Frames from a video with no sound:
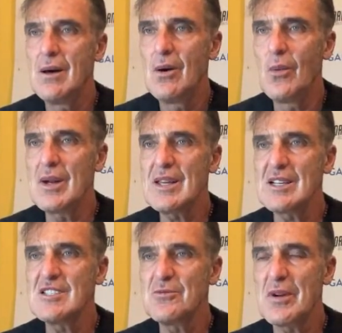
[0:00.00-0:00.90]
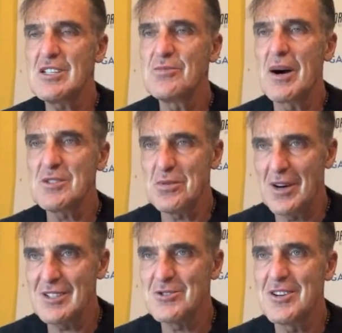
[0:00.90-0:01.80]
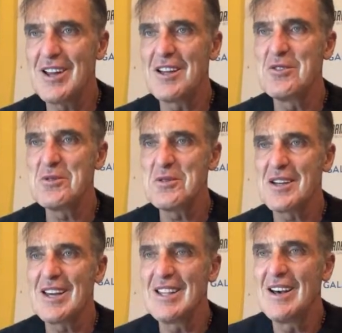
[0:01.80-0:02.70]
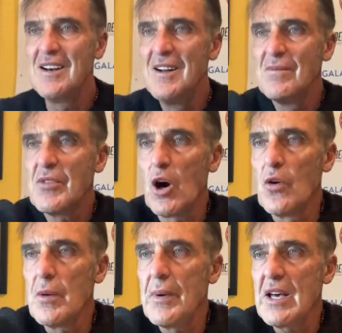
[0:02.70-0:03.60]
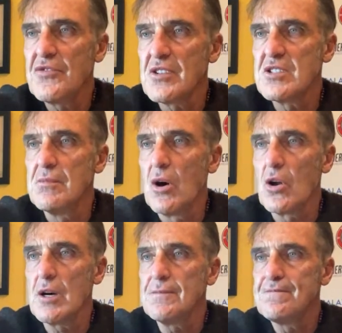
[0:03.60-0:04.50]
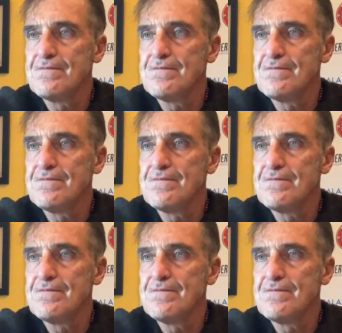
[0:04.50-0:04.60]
when he gets his British passport. That's right. I know you're getting it. All the best for tomorrow.